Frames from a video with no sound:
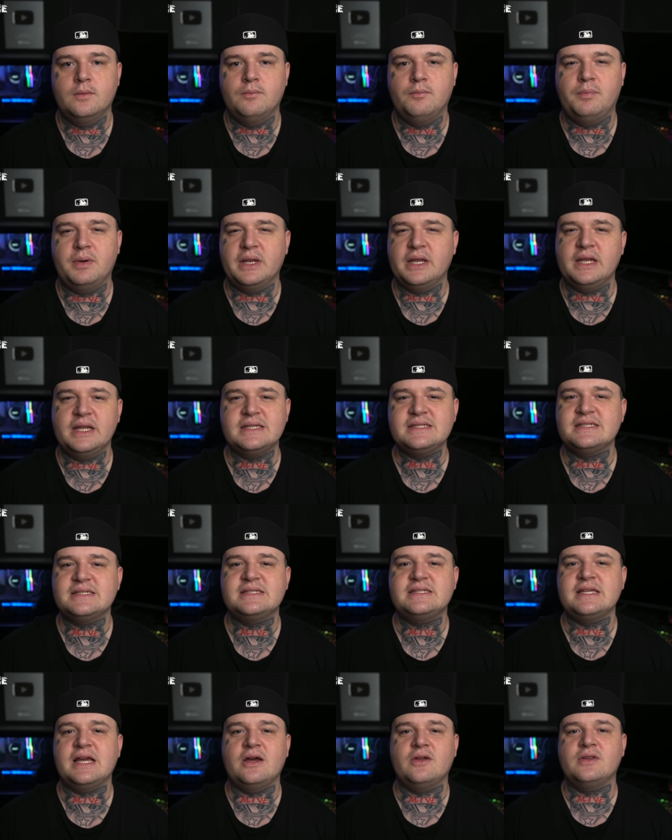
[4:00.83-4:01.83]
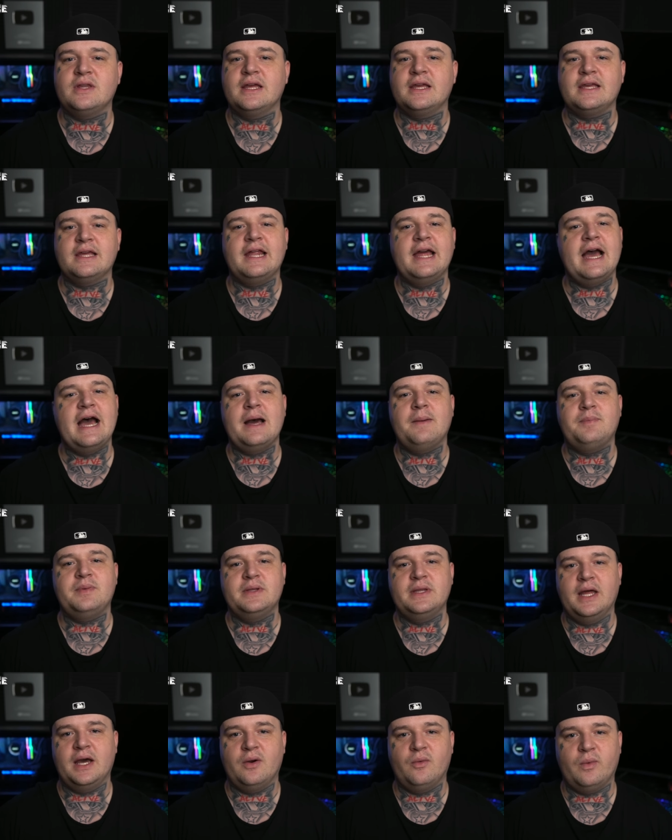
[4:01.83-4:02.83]
But it doesn't sound like it
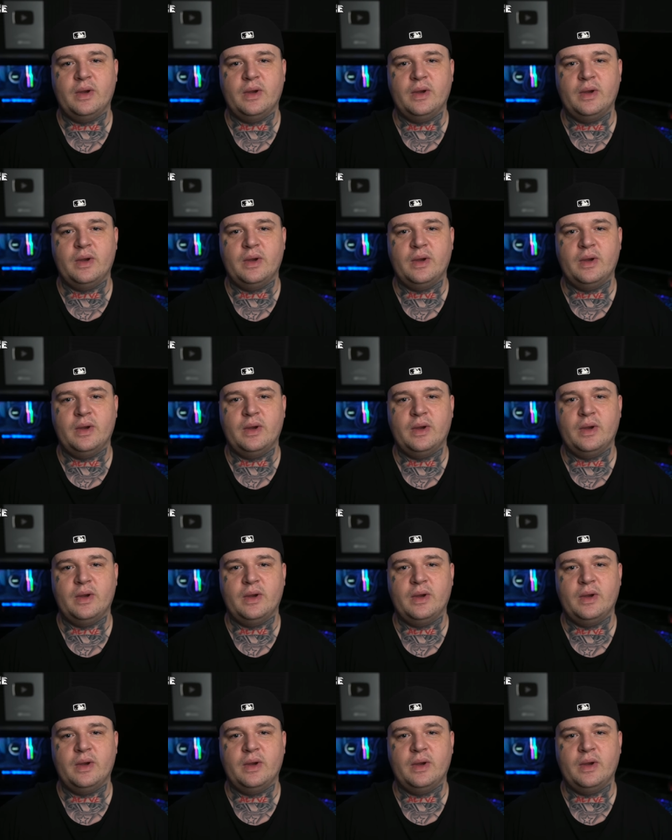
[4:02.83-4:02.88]
happened that